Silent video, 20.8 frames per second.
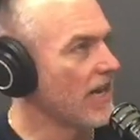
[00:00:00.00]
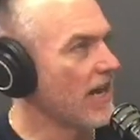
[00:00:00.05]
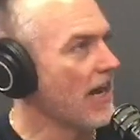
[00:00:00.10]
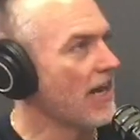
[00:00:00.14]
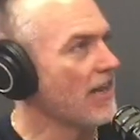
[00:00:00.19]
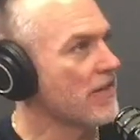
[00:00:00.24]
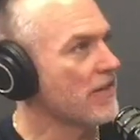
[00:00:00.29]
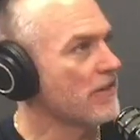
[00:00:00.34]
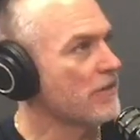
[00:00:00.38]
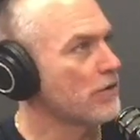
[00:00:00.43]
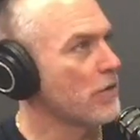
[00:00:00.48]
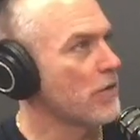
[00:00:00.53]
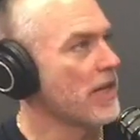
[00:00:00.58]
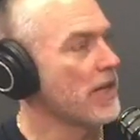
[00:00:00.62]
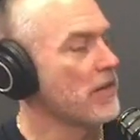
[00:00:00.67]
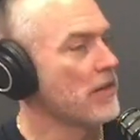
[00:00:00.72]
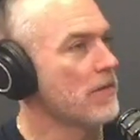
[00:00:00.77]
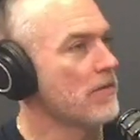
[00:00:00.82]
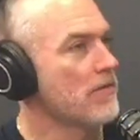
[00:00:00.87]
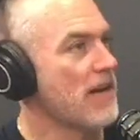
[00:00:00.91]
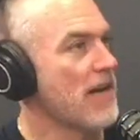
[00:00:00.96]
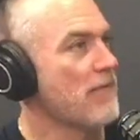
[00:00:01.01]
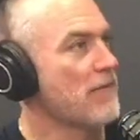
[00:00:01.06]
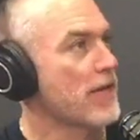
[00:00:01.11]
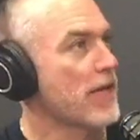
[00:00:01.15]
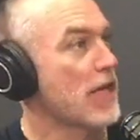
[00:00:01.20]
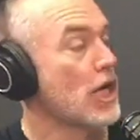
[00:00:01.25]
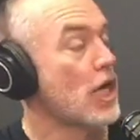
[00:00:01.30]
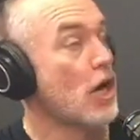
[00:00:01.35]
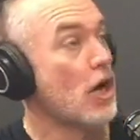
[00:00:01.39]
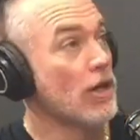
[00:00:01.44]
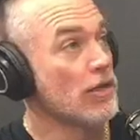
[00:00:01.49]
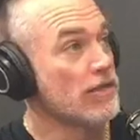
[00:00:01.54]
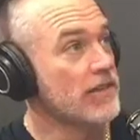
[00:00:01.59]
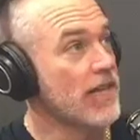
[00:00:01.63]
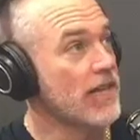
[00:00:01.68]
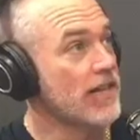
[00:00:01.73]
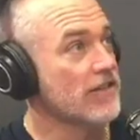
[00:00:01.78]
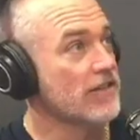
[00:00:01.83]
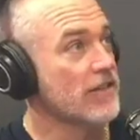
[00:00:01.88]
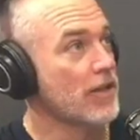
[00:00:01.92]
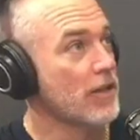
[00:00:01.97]
And so they don't even have the
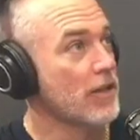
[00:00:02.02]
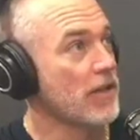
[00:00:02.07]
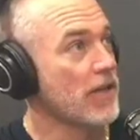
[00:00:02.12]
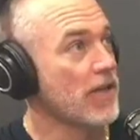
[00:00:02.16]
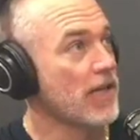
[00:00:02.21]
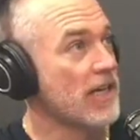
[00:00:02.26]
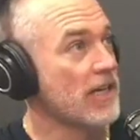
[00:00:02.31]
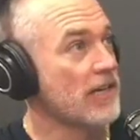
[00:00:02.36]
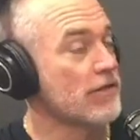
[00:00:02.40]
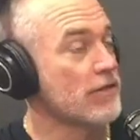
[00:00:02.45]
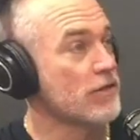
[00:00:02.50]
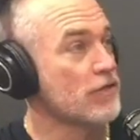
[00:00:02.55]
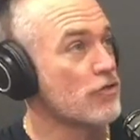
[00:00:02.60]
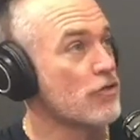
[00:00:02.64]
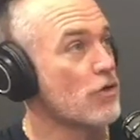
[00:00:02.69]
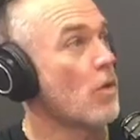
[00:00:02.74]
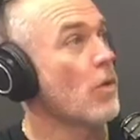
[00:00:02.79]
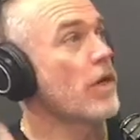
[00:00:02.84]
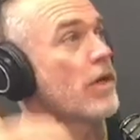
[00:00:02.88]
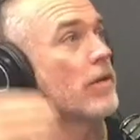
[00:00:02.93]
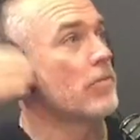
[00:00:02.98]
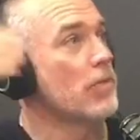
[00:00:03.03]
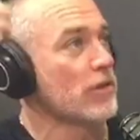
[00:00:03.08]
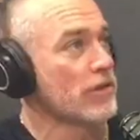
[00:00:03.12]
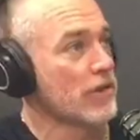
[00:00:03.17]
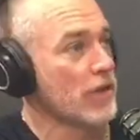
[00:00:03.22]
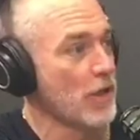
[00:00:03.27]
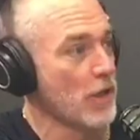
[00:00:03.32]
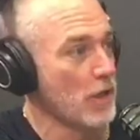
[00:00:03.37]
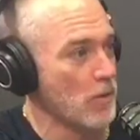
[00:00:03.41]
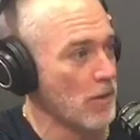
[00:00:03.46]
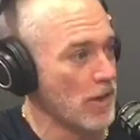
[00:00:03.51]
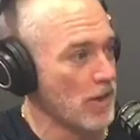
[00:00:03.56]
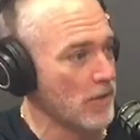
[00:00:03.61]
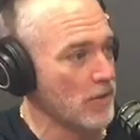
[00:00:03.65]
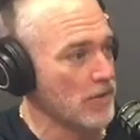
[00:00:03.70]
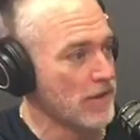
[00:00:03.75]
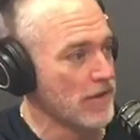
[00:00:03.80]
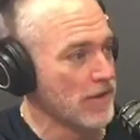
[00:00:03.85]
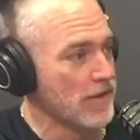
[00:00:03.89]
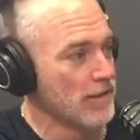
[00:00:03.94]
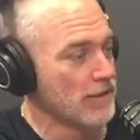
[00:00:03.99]
context to think it's enjoyable to go out.